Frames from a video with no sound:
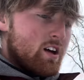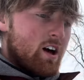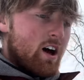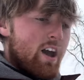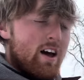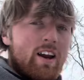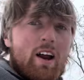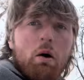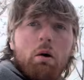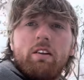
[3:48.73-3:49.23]

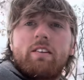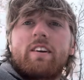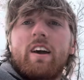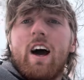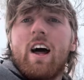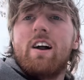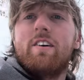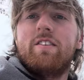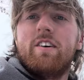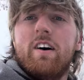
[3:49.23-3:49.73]
I know it's
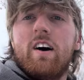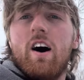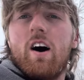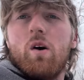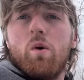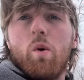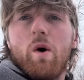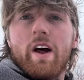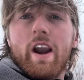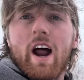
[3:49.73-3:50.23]
kind of a
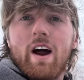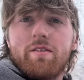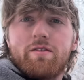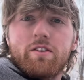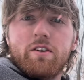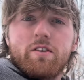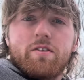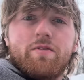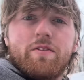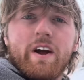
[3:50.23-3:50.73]

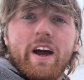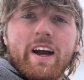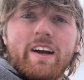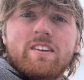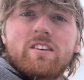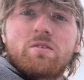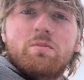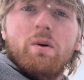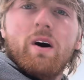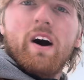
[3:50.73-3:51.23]
whatever
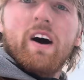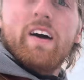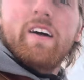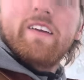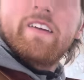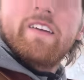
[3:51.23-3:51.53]
fix, but